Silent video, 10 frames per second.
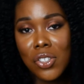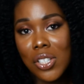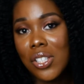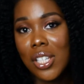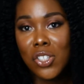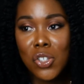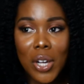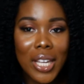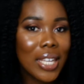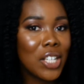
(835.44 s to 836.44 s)
just
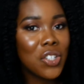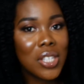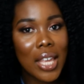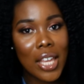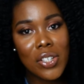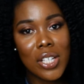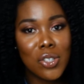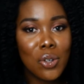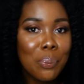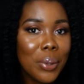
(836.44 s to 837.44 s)
enjoy each stage
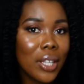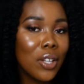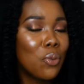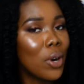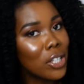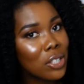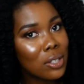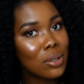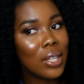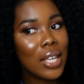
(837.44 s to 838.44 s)
and don't be in a
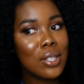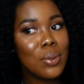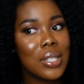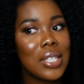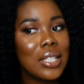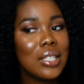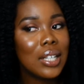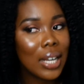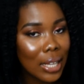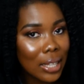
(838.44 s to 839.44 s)
rush to get to a
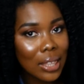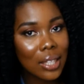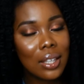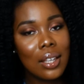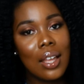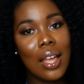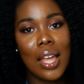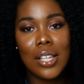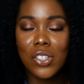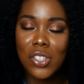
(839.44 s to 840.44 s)
certain length.
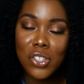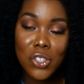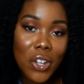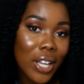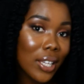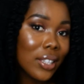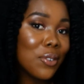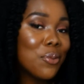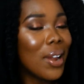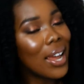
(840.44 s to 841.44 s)
Just enjoy
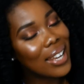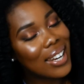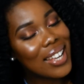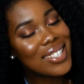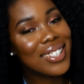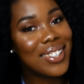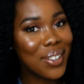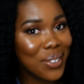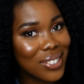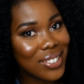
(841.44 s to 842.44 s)
the ride as it
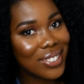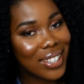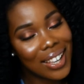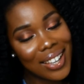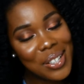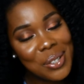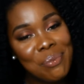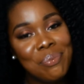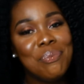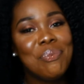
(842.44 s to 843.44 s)
goes, okay?
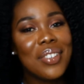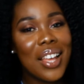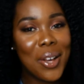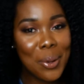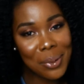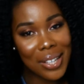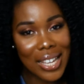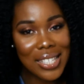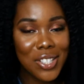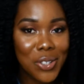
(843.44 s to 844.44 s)
I hope you guys